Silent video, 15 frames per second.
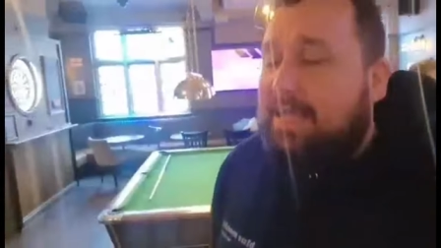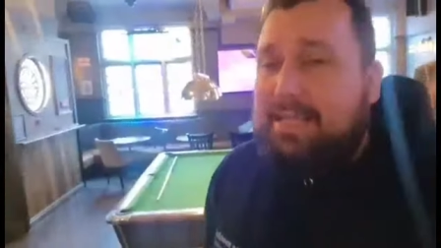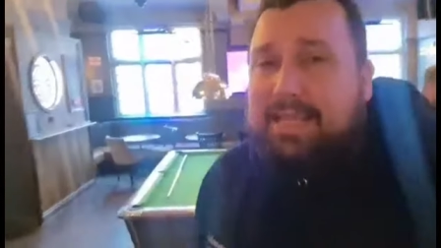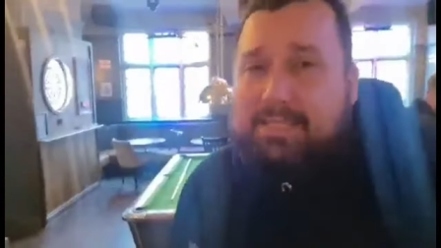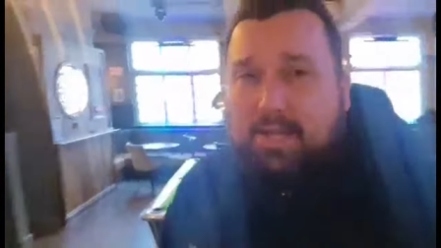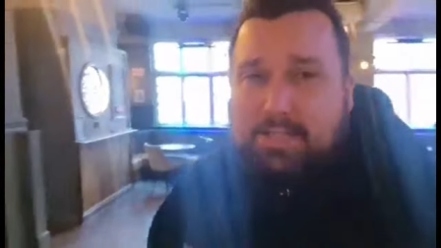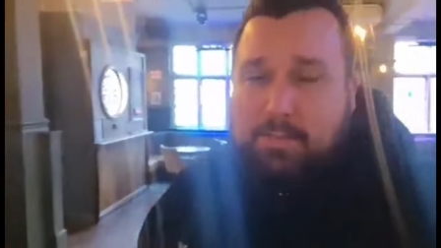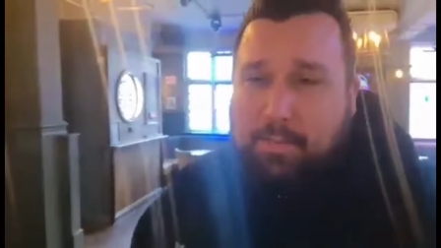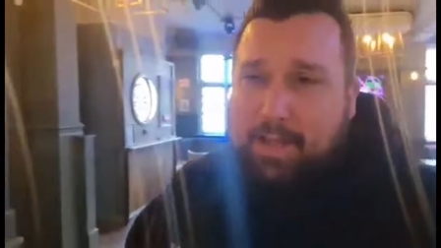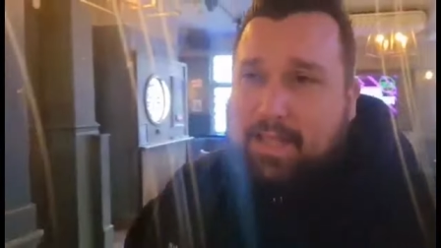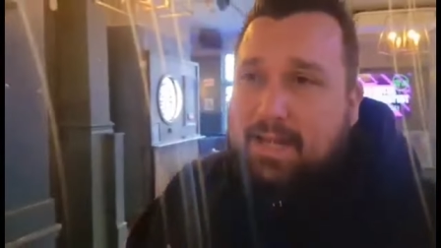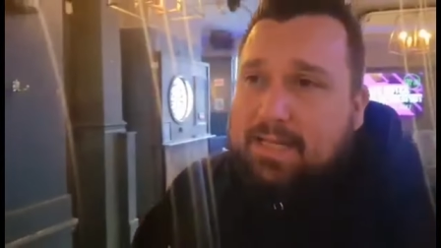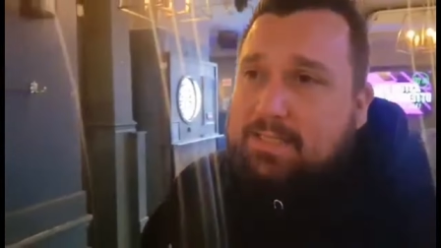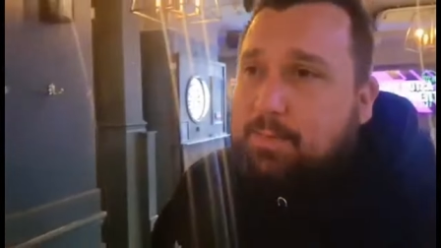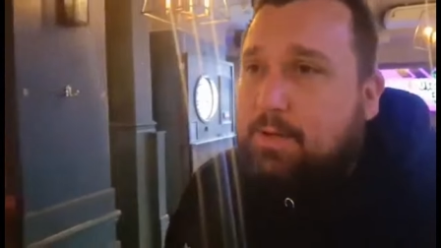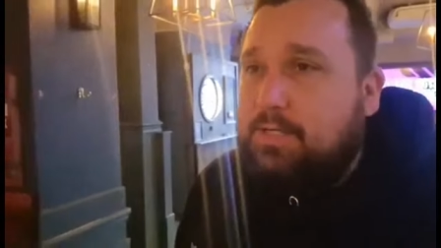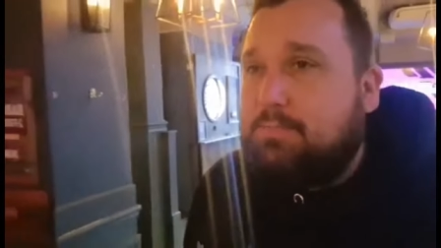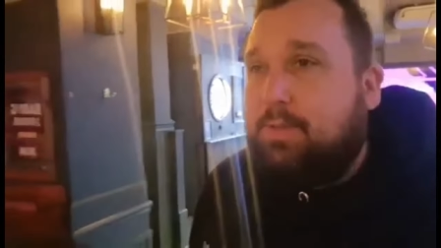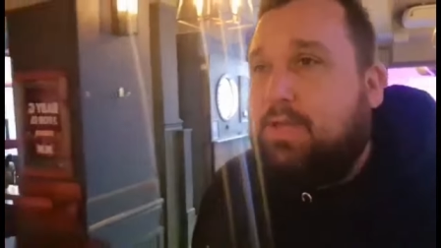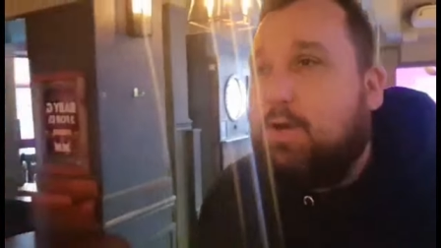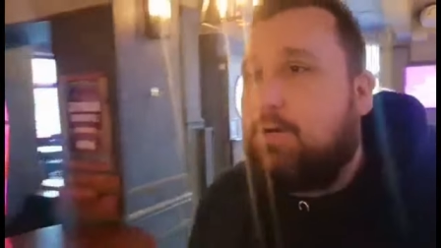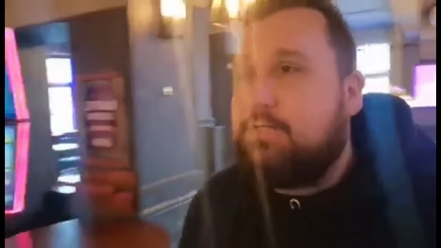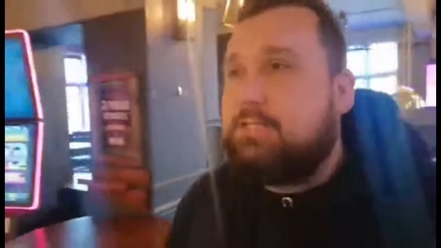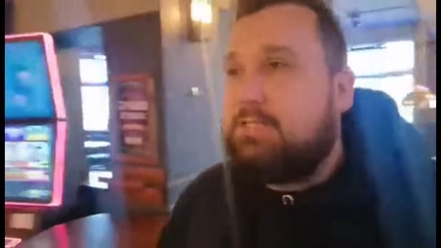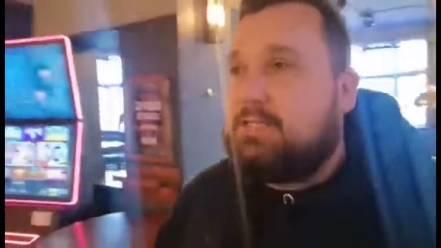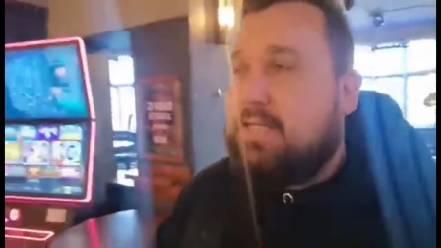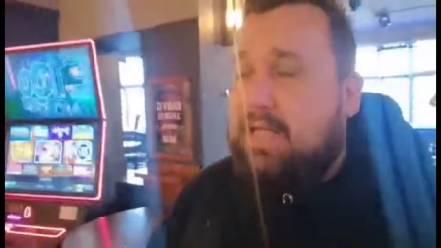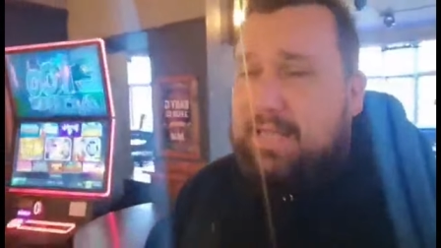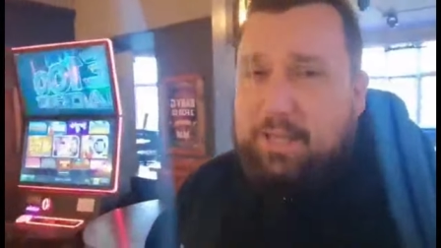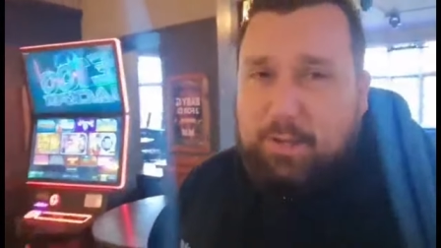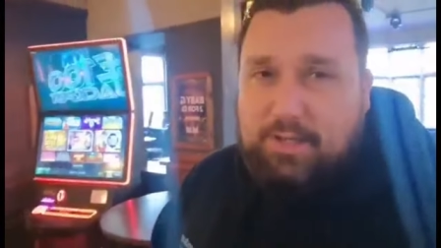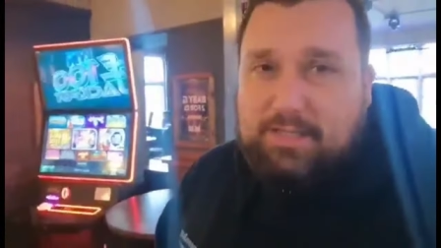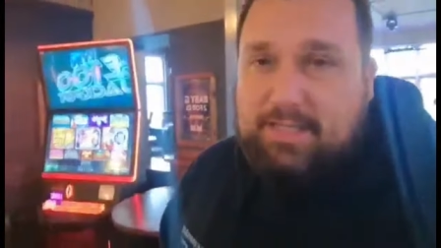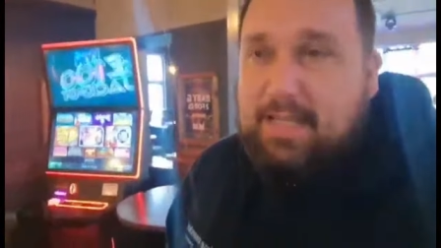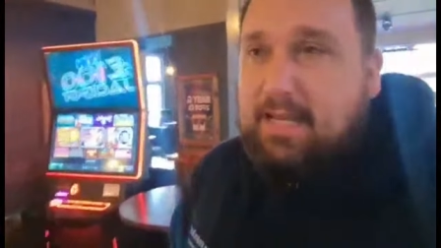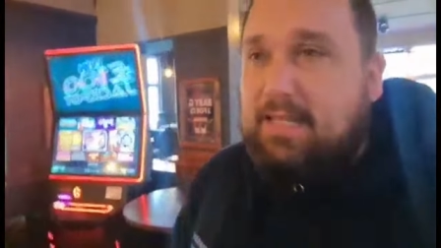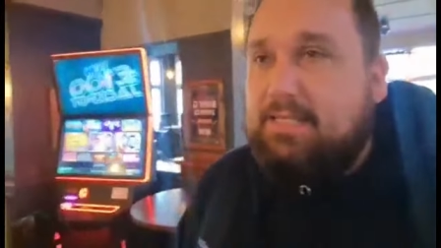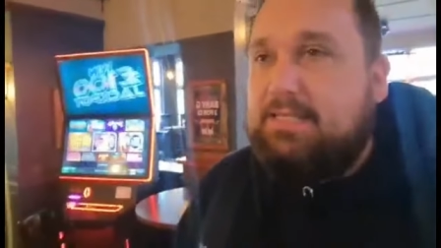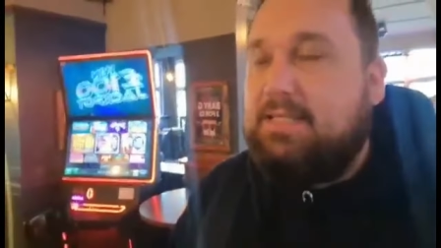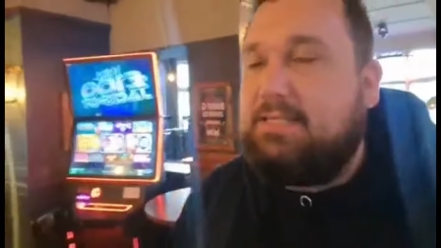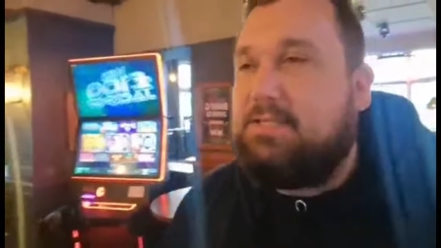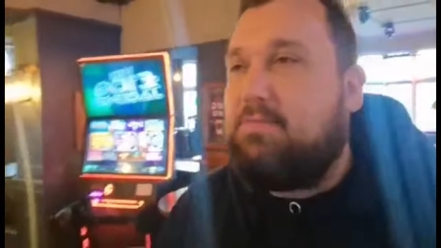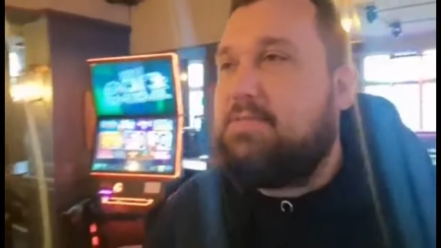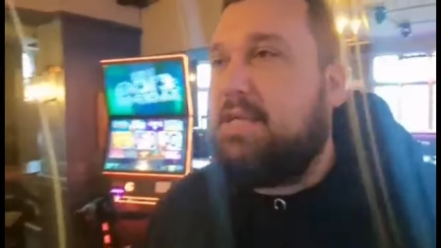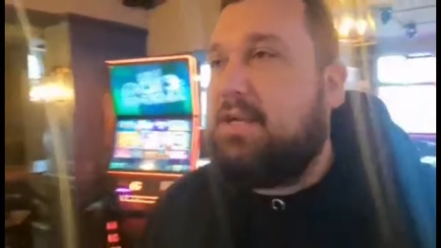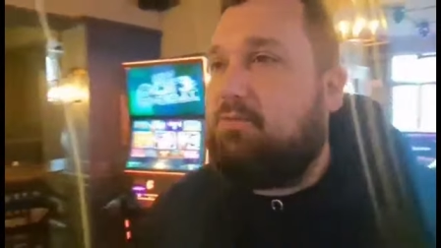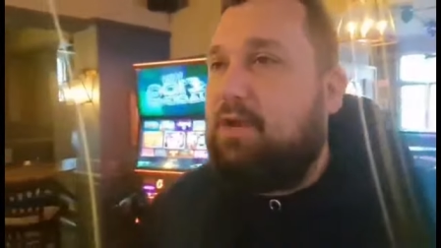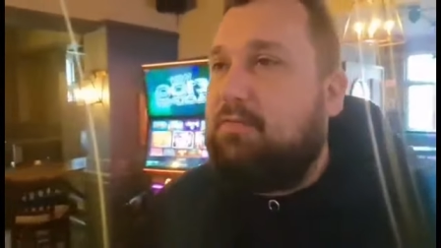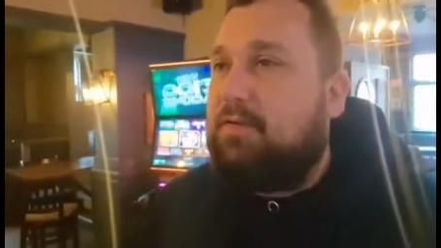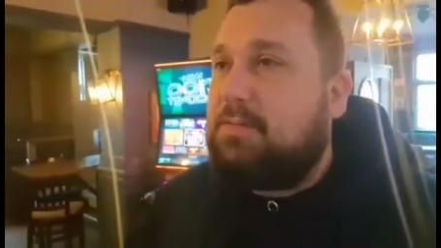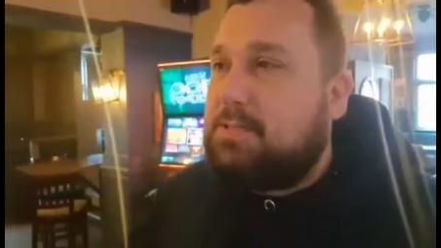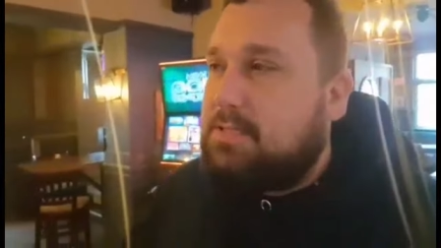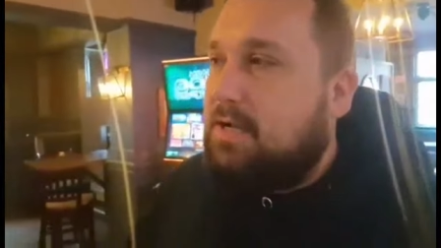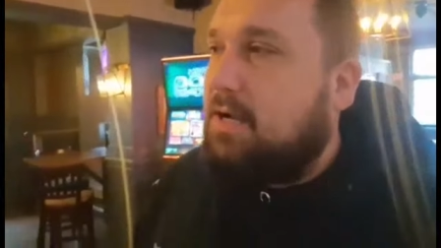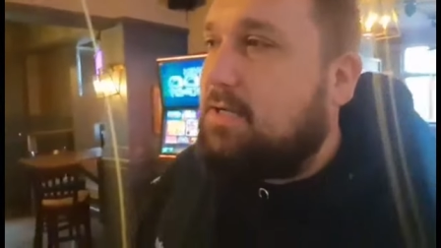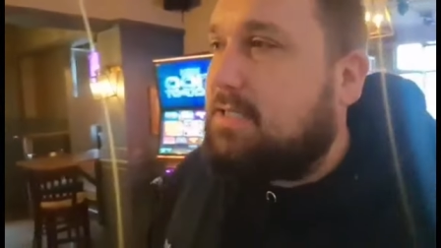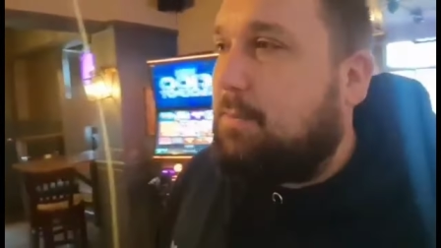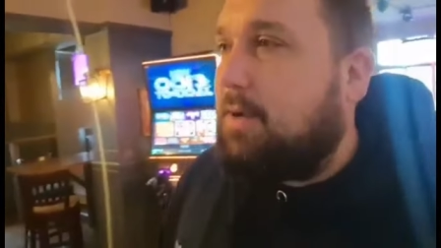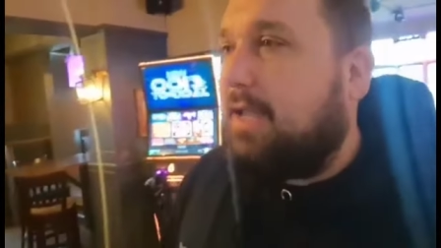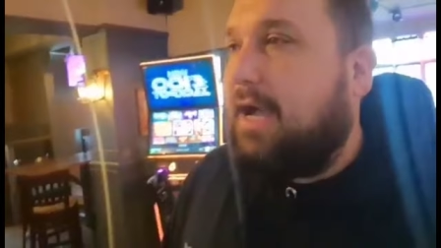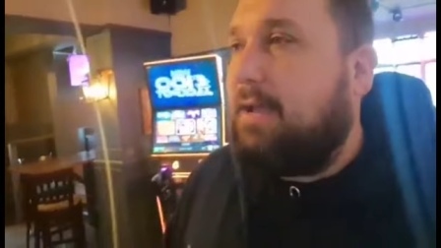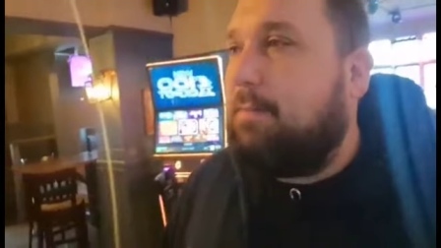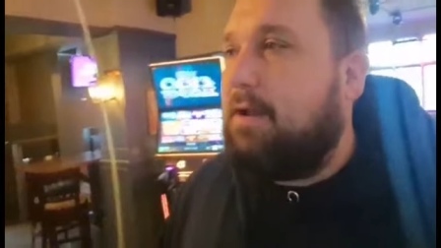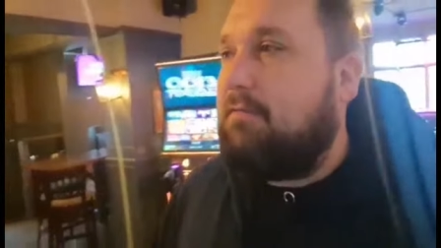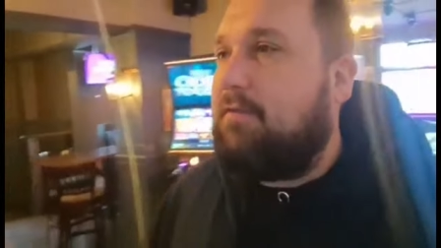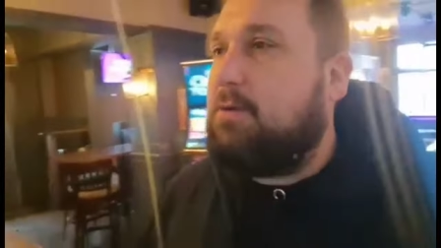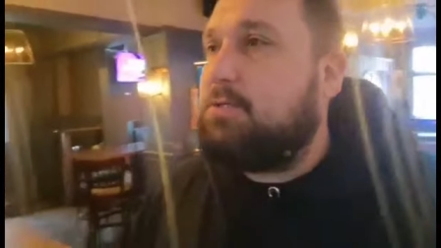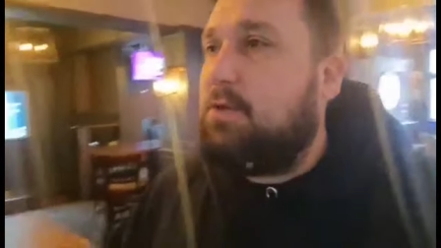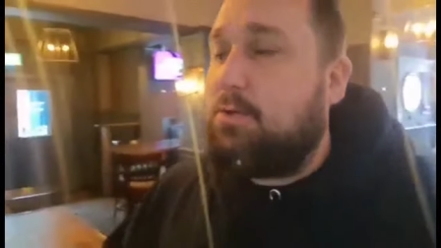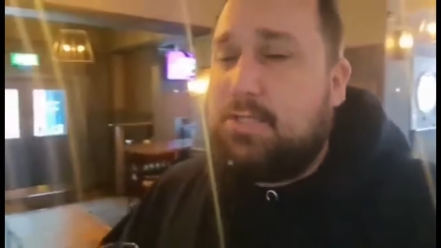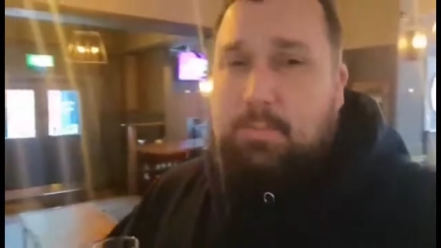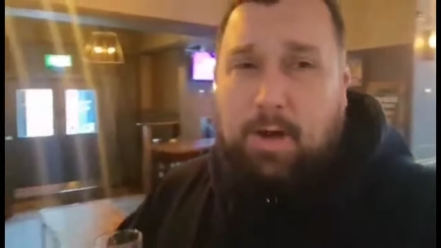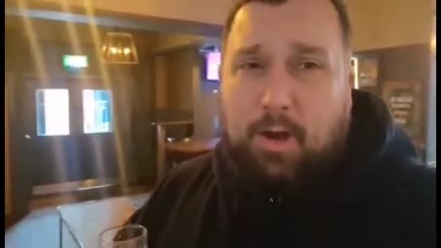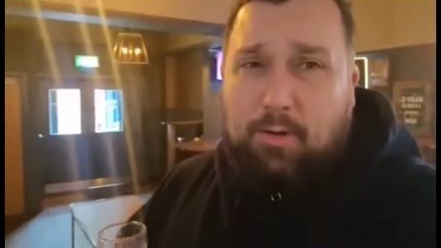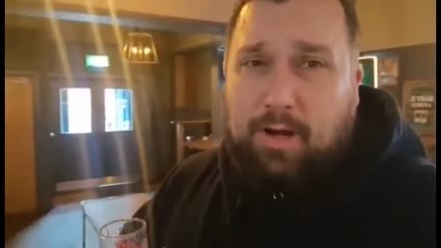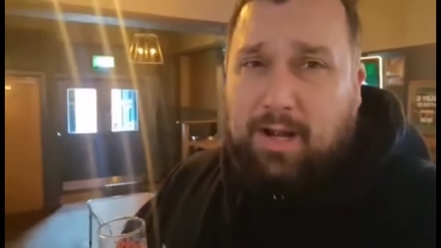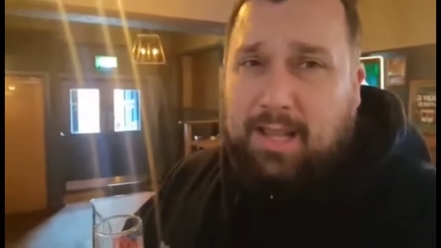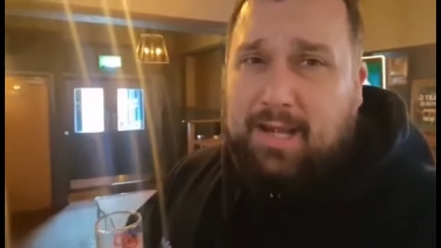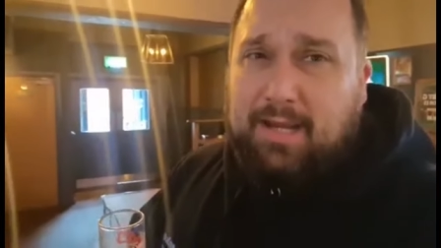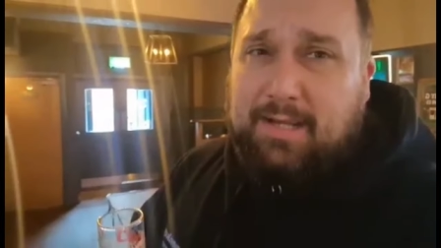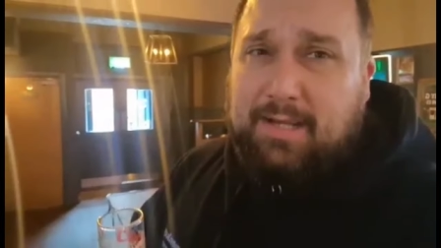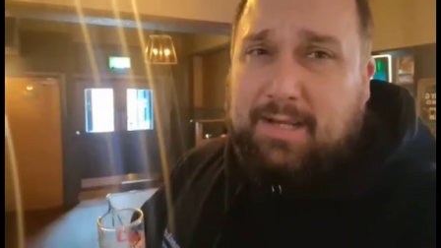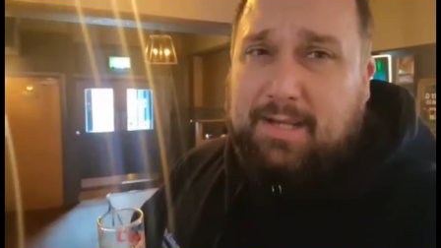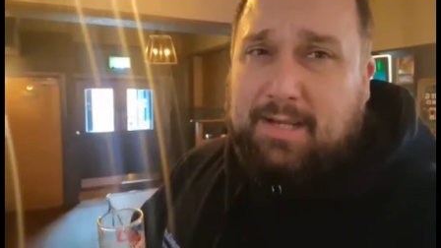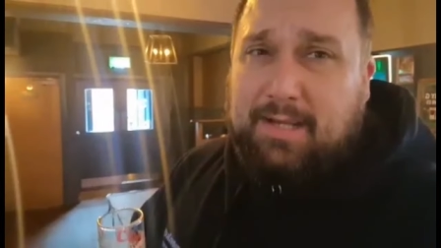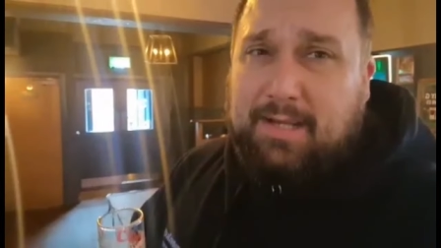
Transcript: It's nice to be back in it, to be honest, because uh, you can see that this, this is obviously had a refurb from the last time I came, and it feels a lot smarter and cleaner since